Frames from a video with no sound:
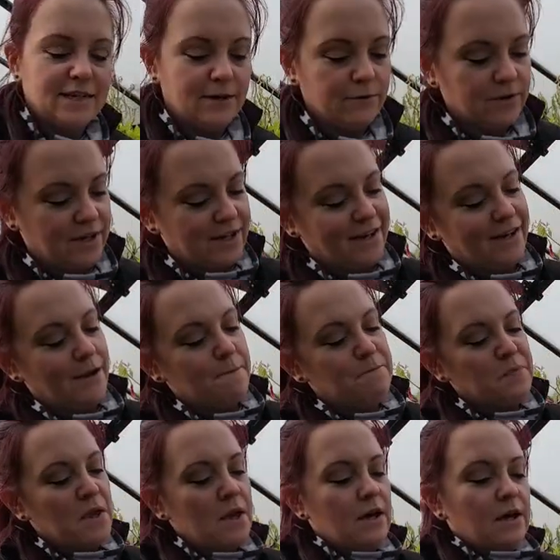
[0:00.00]
out.
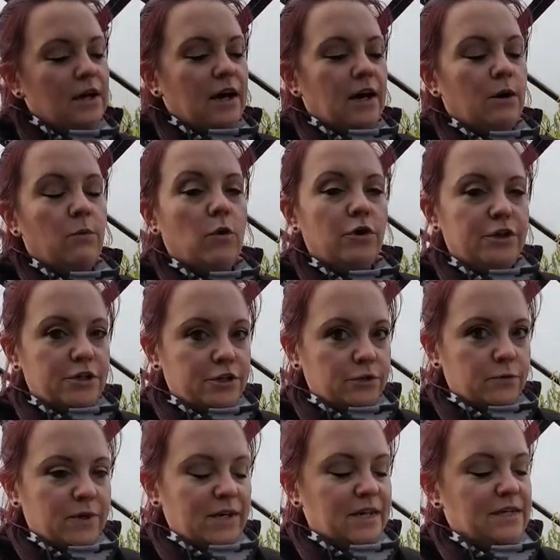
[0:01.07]
And what you
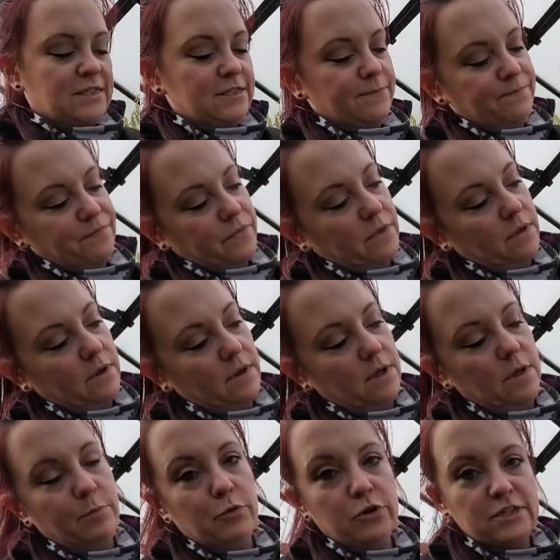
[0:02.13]
do is,
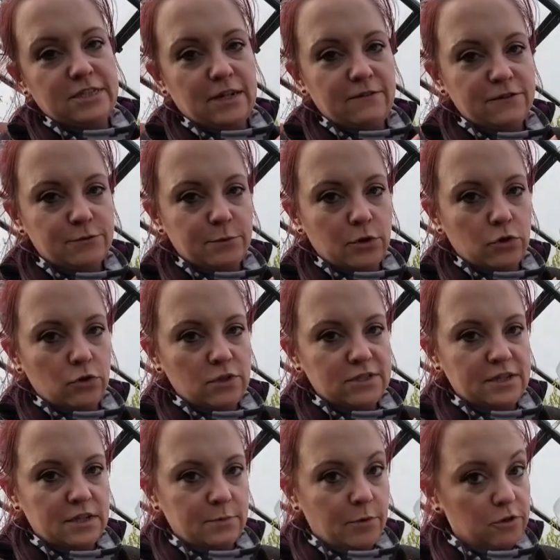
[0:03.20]
you put yourself some holes
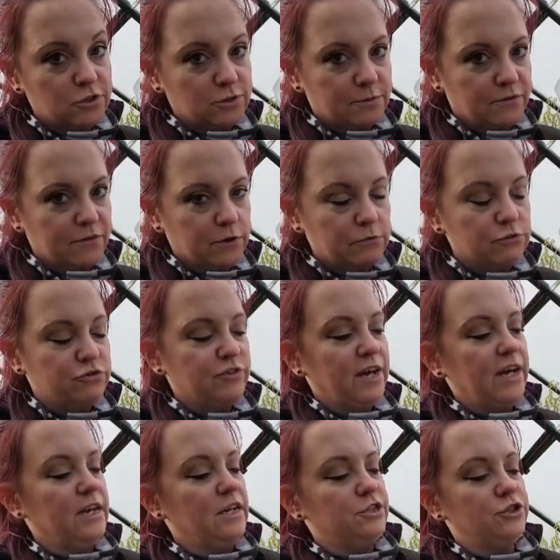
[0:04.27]
in the bottom, a few
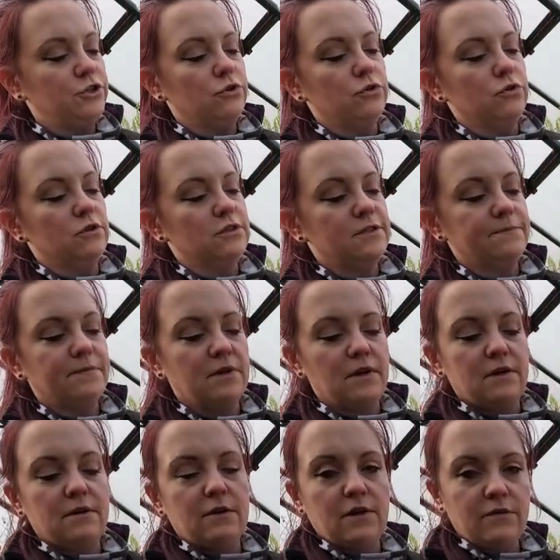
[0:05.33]
drainage holes,
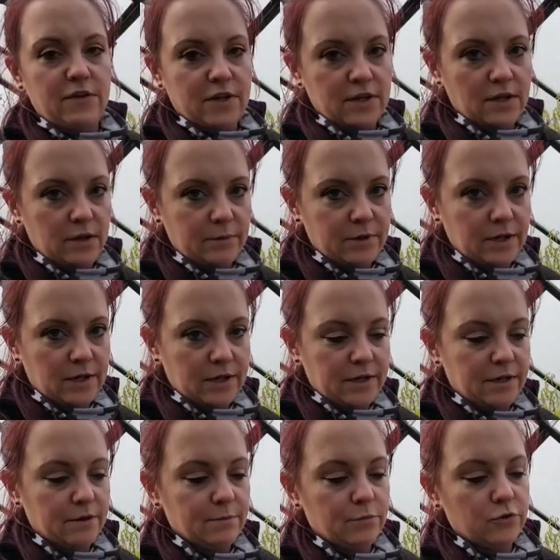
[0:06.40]
and if you keep your
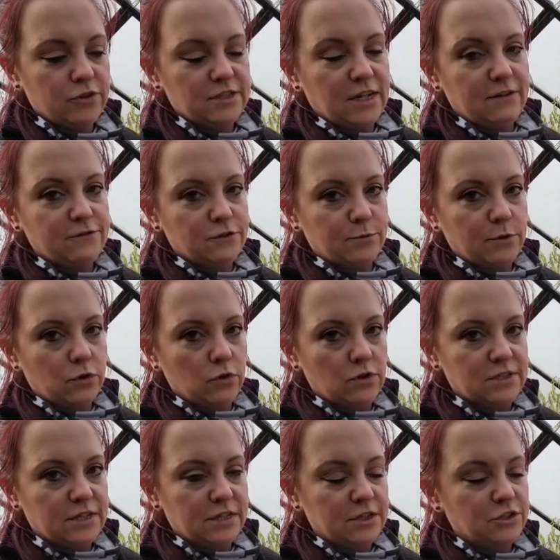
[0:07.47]
lid, put yourself some
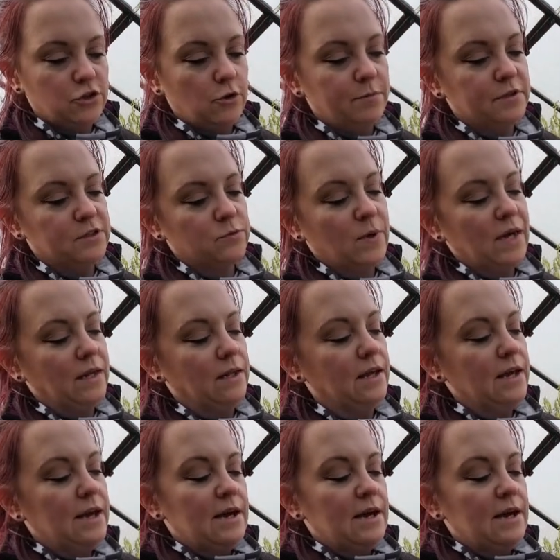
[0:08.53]
holes in the top as well.